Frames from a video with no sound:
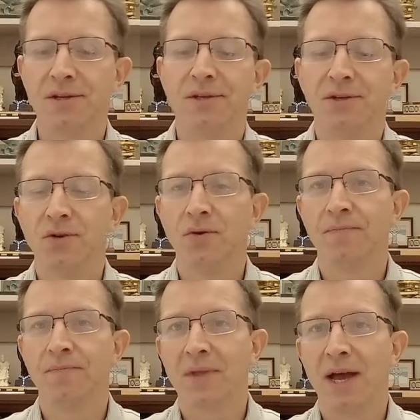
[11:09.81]
So
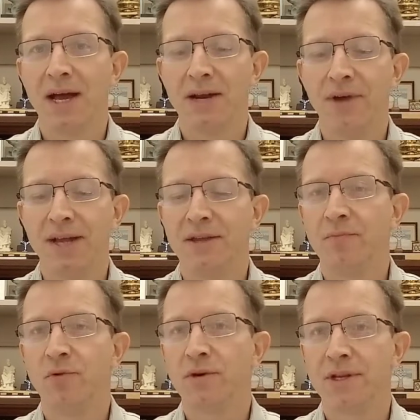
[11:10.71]
I had read the
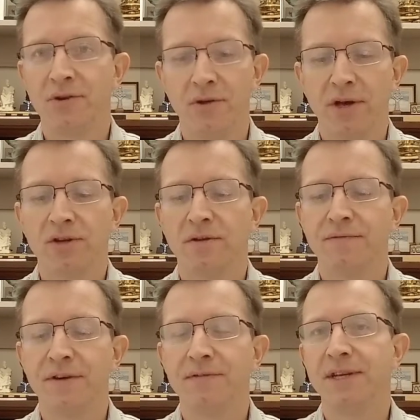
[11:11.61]
report in
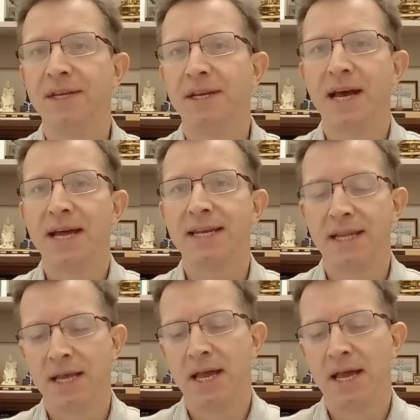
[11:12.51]
2015, and